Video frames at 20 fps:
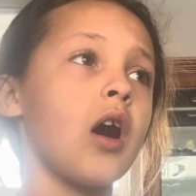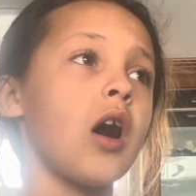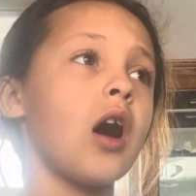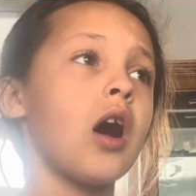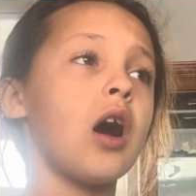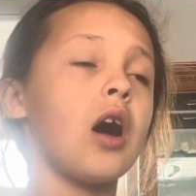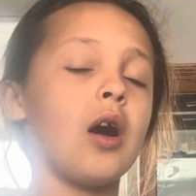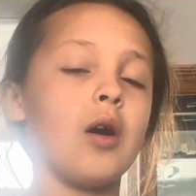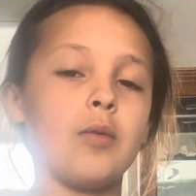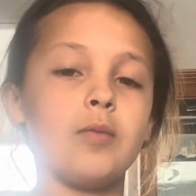
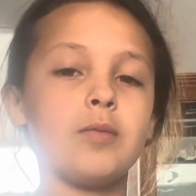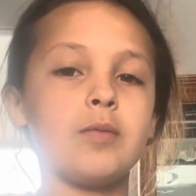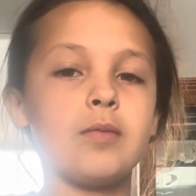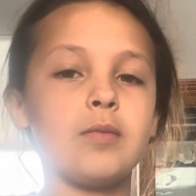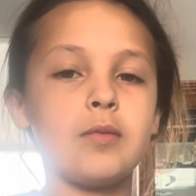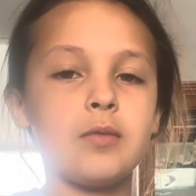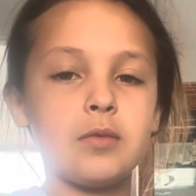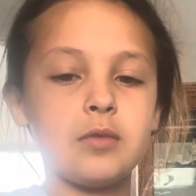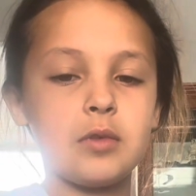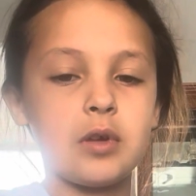
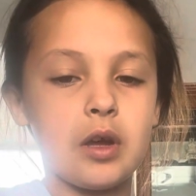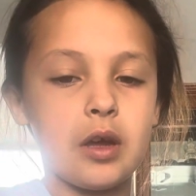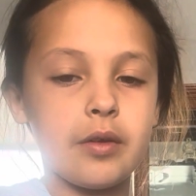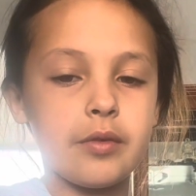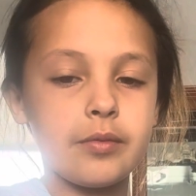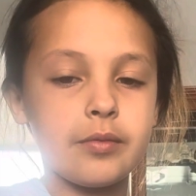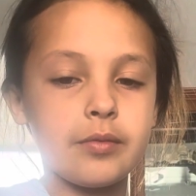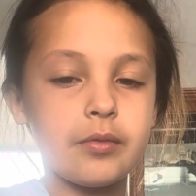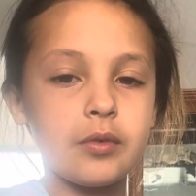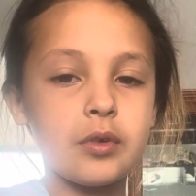Oh, okay.
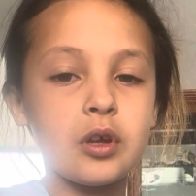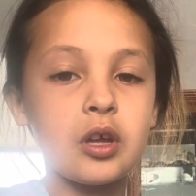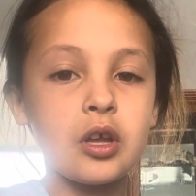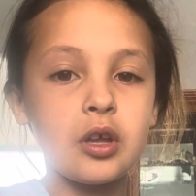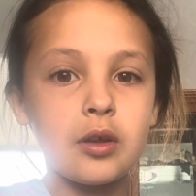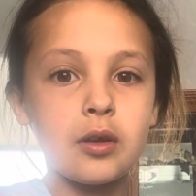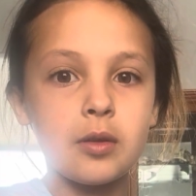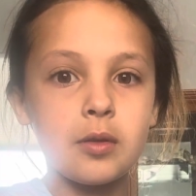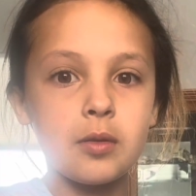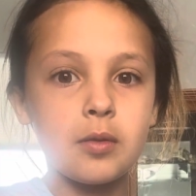
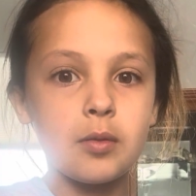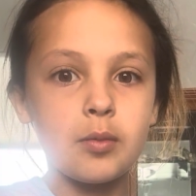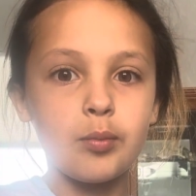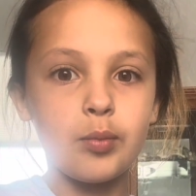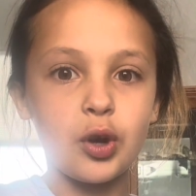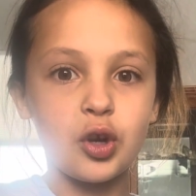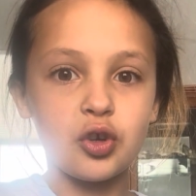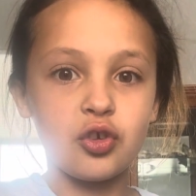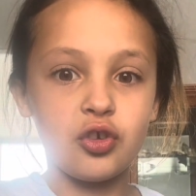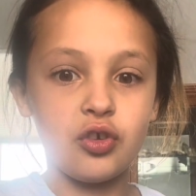
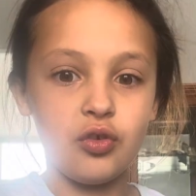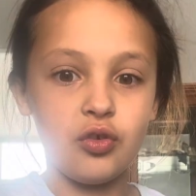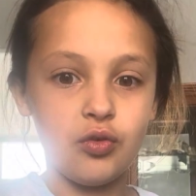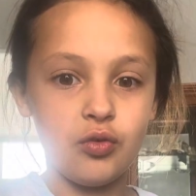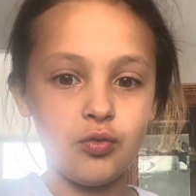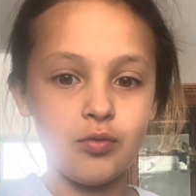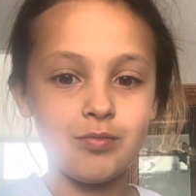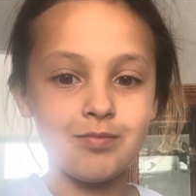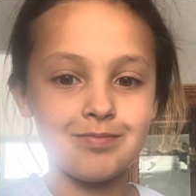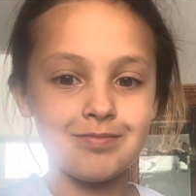Part 2
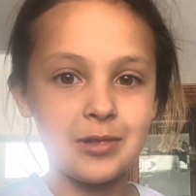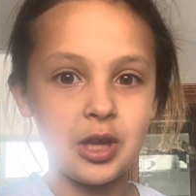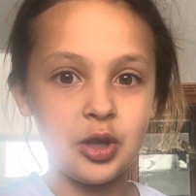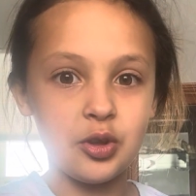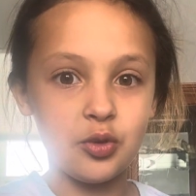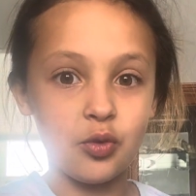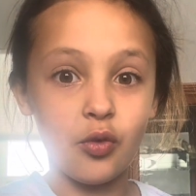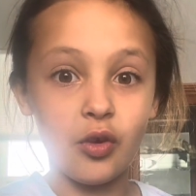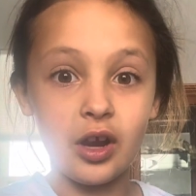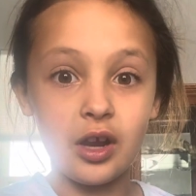
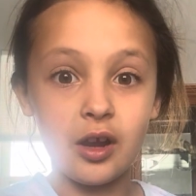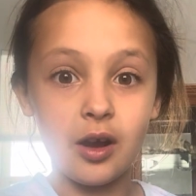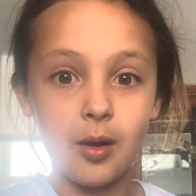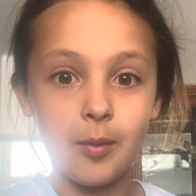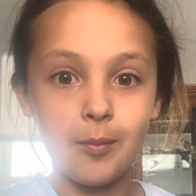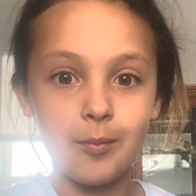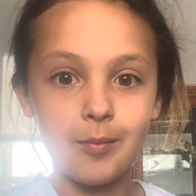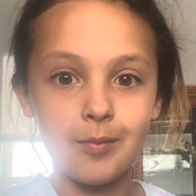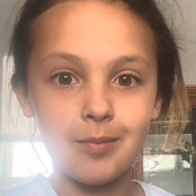is going to come.